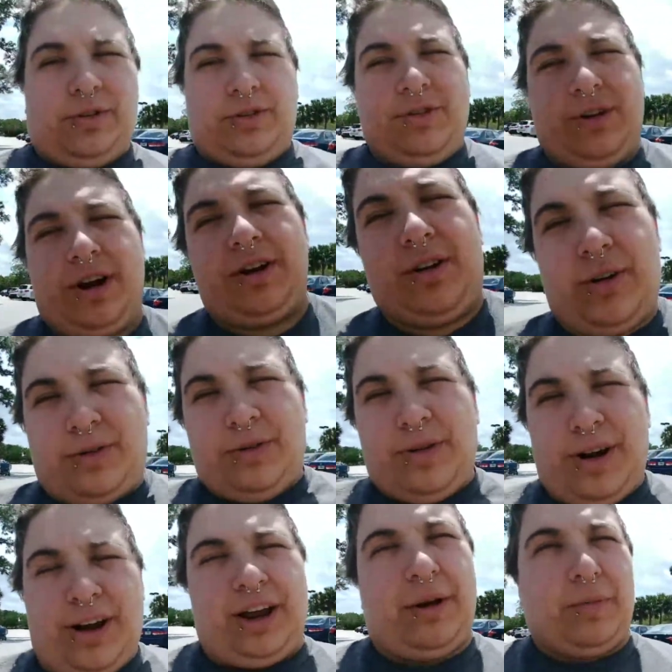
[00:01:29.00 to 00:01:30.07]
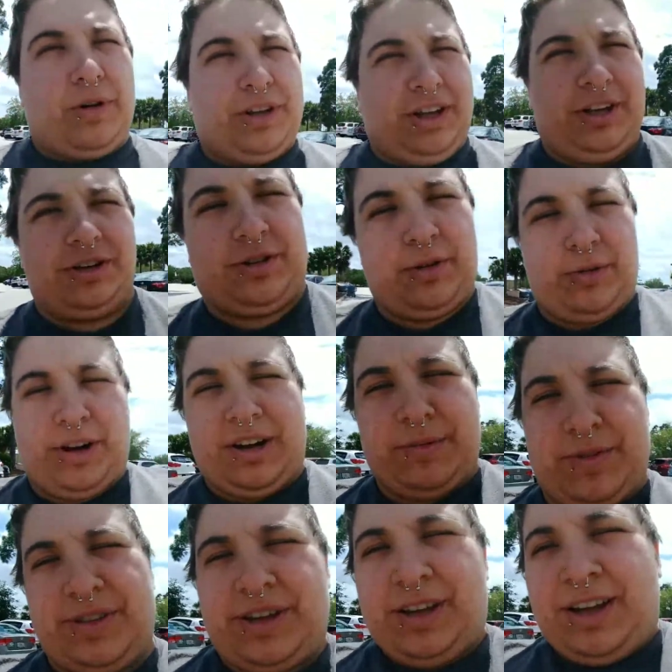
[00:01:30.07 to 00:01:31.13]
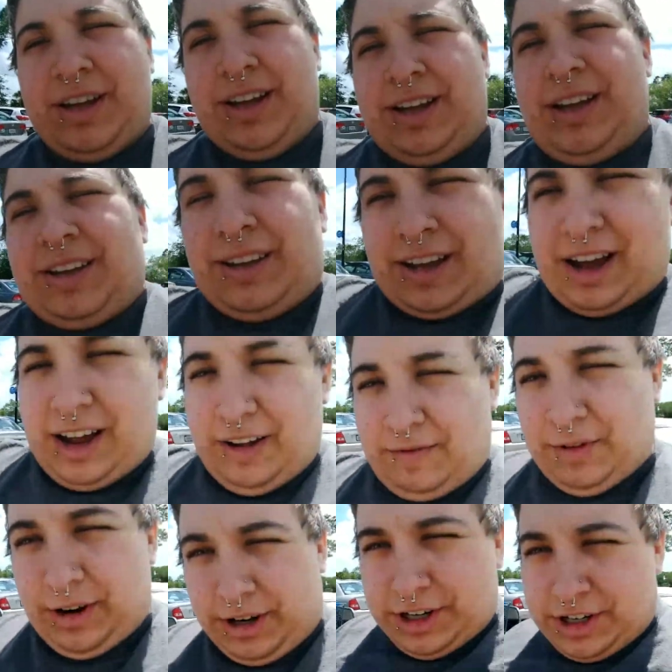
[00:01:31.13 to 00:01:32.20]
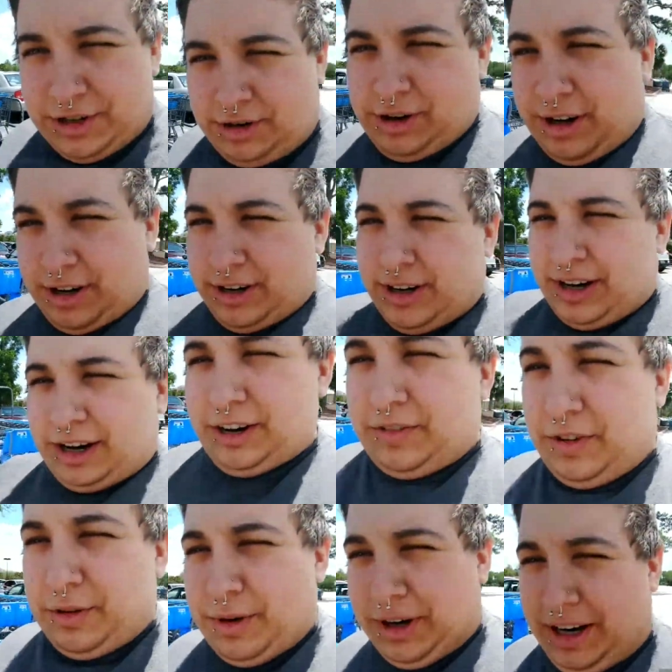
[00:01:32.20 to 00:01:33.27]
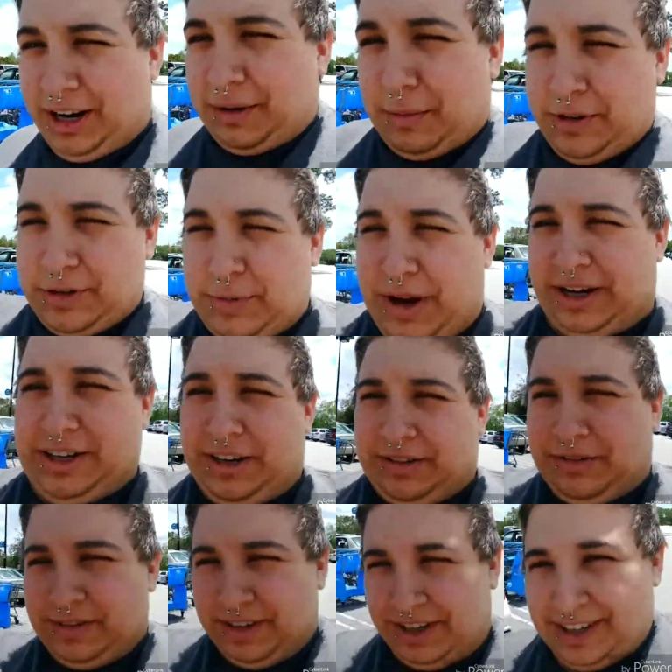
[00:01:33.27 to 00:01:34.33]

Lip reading: do not know who I am on the interwebs, I am very short, and if you want to get a perspective,